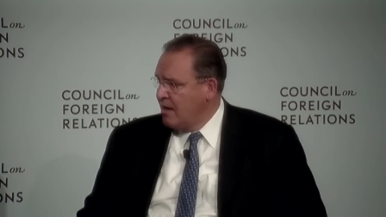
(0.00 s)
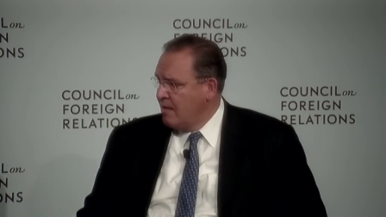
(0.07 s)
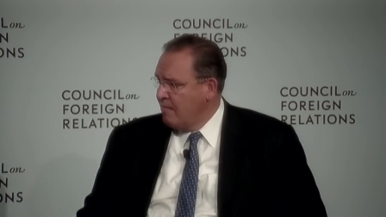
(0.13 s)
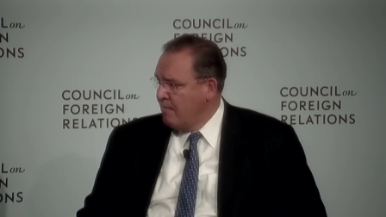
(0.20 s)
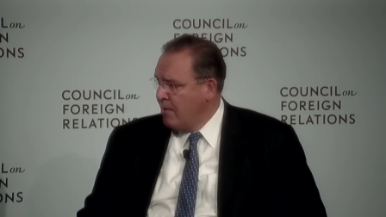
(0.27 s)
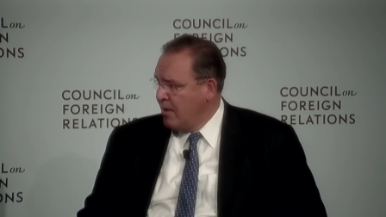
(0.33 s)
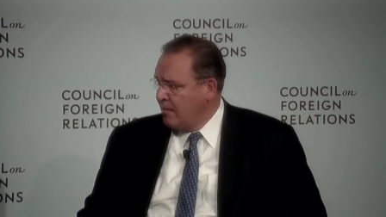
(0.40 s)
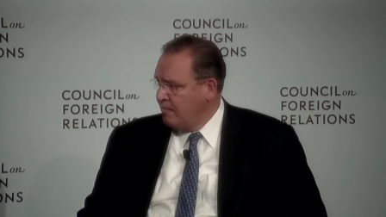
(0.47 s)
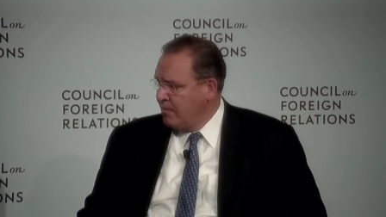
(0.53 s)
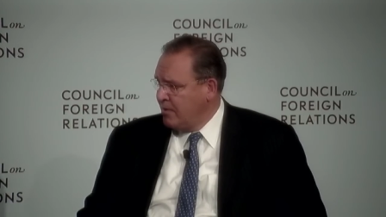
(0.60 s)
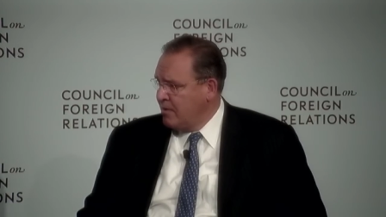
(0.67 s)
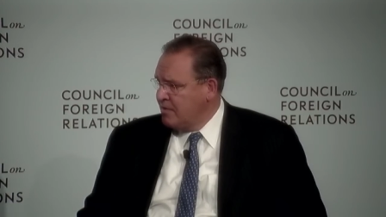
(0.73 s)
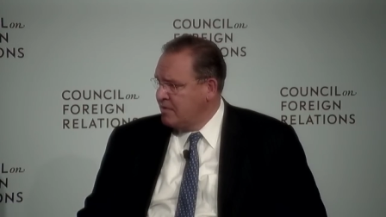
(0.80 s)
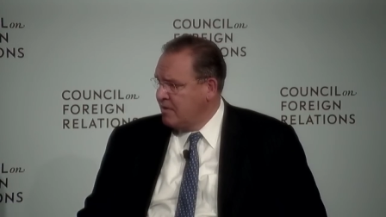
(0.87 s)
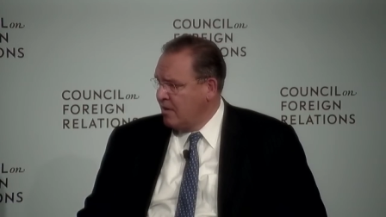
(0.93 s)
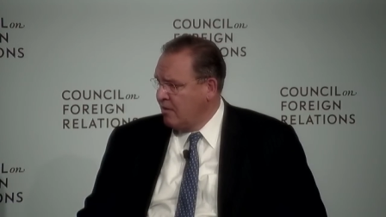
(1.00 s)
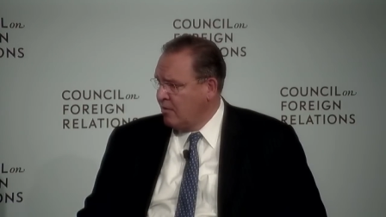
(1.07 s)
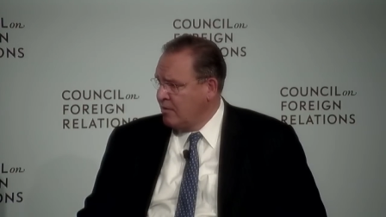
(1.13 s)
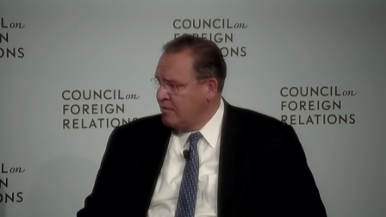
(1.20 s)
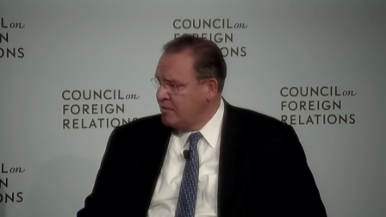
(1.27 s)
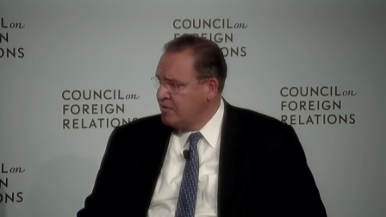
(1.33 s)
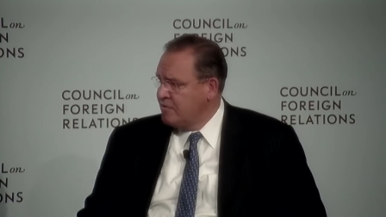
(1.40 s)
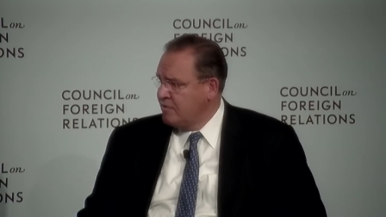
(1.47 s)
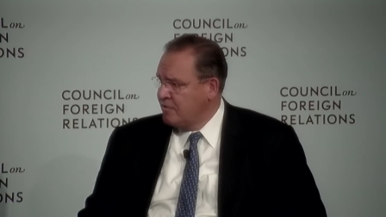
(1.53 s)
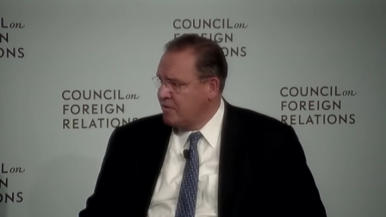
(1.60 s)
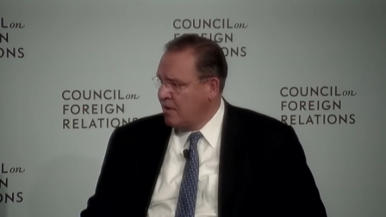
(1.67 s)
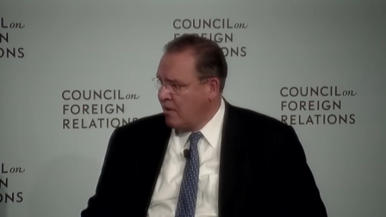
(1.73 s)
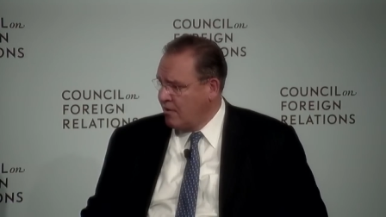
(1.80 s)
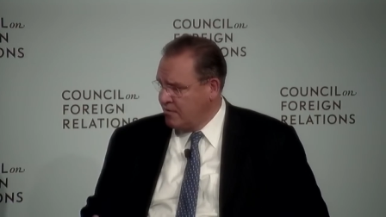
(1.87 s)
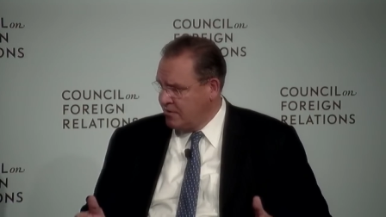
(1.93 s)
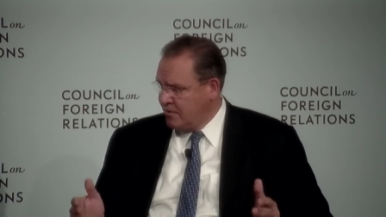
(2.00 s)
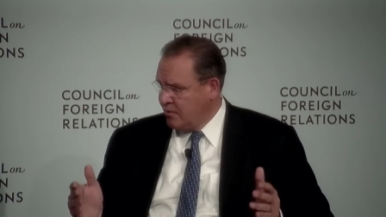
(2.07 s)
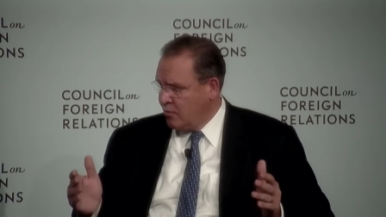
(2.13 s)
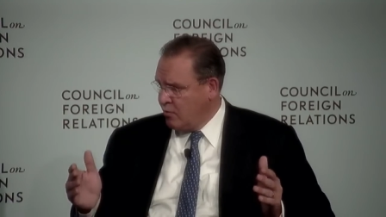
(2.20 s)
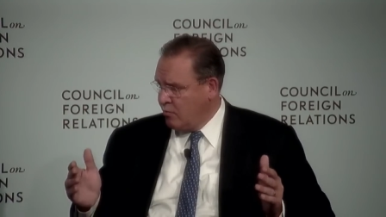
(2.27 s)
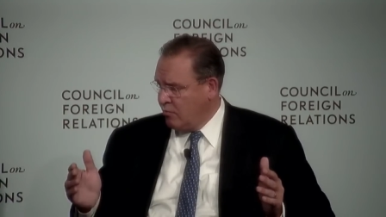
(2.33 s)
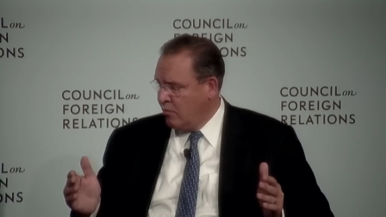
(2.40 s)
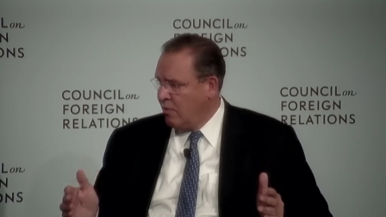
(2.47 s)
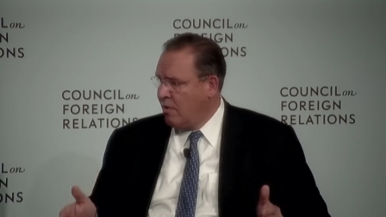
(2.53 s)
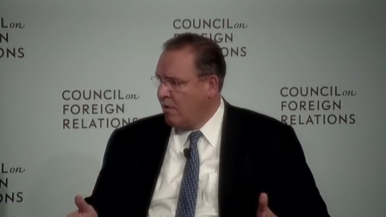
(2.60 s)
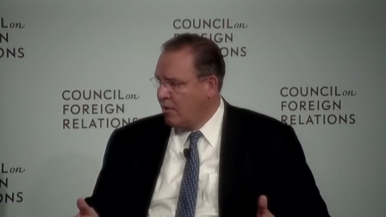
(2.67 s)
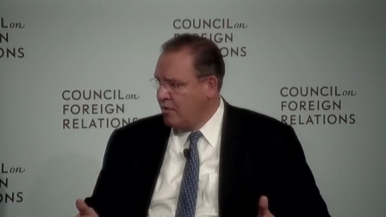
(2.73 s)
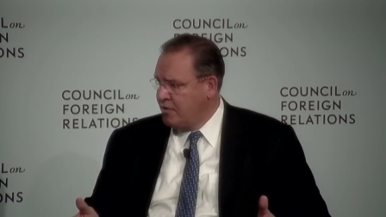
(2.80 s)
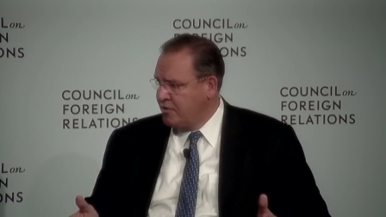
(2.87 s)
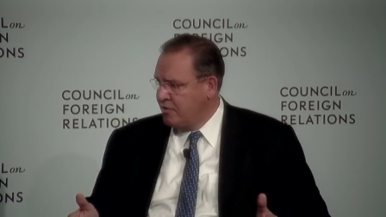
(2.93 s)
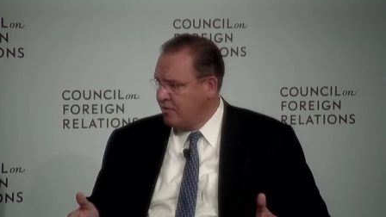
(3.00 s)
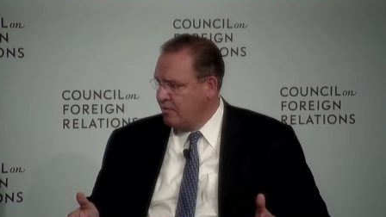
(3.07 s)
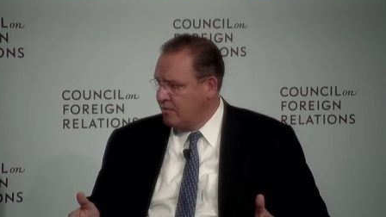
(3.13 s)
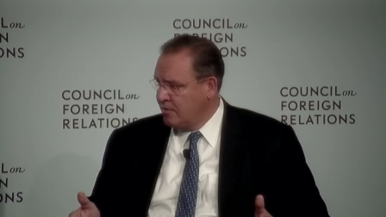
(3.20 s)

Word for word: But because the air conditioners are so large,